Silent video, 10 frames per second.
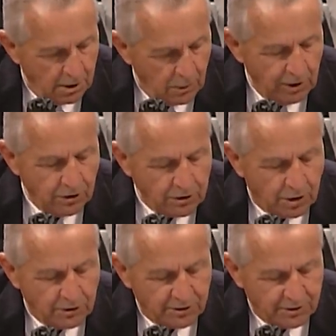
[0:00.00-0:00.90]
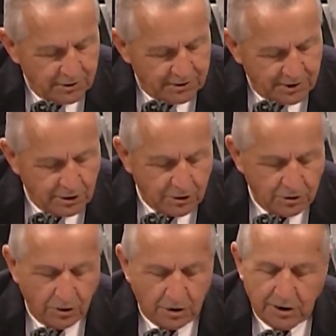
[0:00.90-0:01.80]
We urge all senators
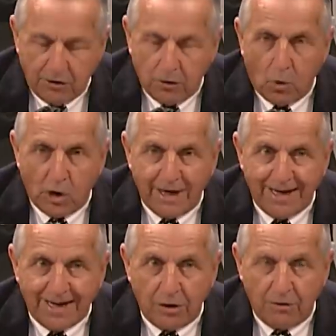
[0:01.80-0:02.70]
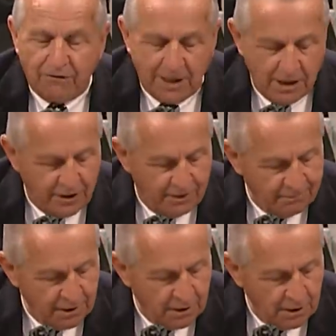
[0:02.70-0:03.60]
to continue working in good faith
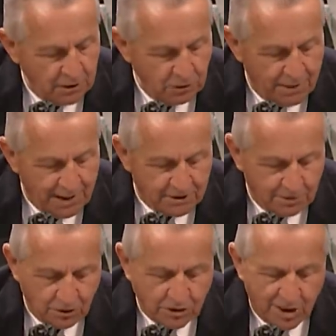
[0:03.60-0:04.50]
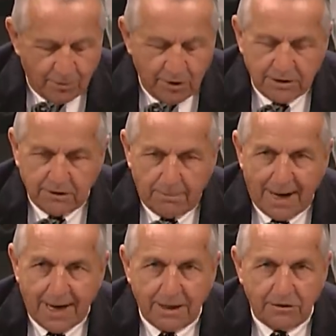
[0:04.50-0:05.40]
to pass the most comprehensive
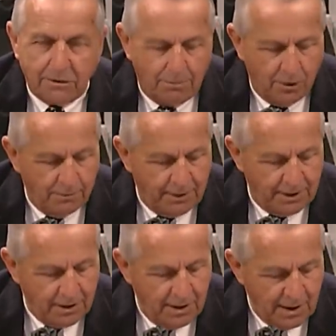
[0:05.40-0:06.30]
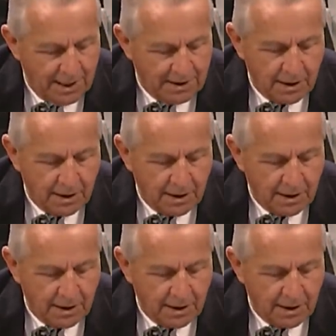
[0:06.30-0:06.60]
package of burn pit and